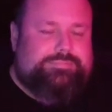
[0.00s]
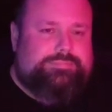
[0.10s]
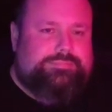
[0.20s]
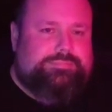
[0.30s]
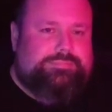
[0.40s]

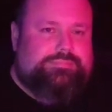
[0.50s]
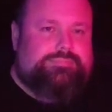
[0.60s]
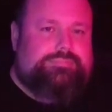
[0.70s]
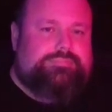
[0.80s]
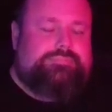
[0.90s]

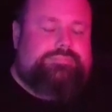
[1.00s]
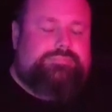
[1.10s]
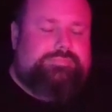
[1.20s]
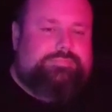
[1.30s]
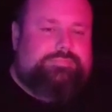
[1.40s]

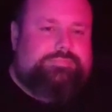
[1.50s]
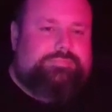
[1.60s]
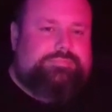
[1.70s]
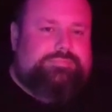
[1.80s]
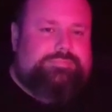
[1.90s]

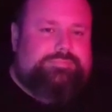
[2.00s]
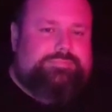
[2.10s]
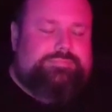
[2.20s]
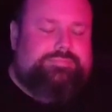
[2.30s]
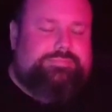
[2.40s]

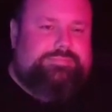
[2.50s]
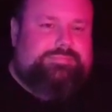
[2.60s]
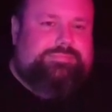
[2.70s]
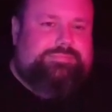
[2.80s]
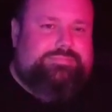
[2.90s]

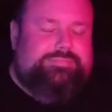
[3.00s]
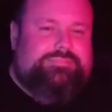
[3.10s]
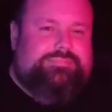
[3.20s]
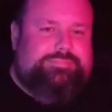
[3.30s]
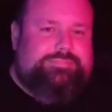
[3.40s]

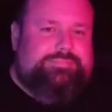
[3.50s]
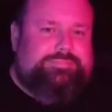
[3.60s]
[no speech]